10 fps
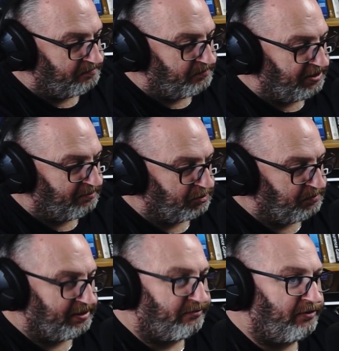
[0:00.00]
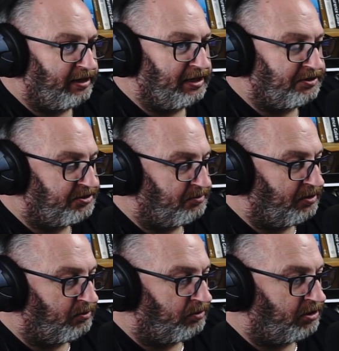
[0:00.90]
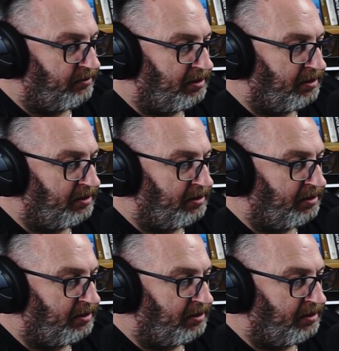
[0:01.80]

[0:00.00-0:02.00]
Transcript: pretty much been a freelancer my whole career,